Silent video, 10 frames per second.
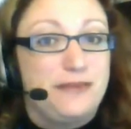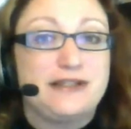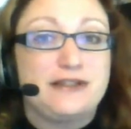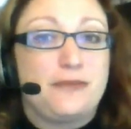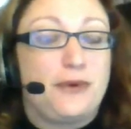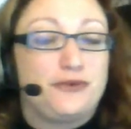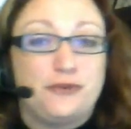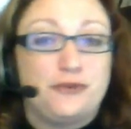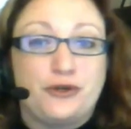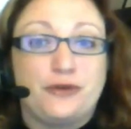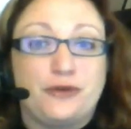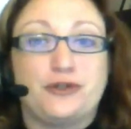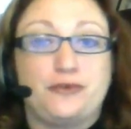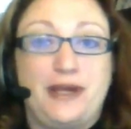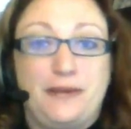big pieces of poster board or
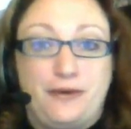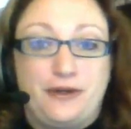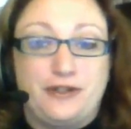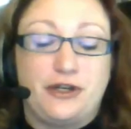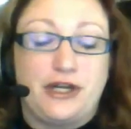butcher paper and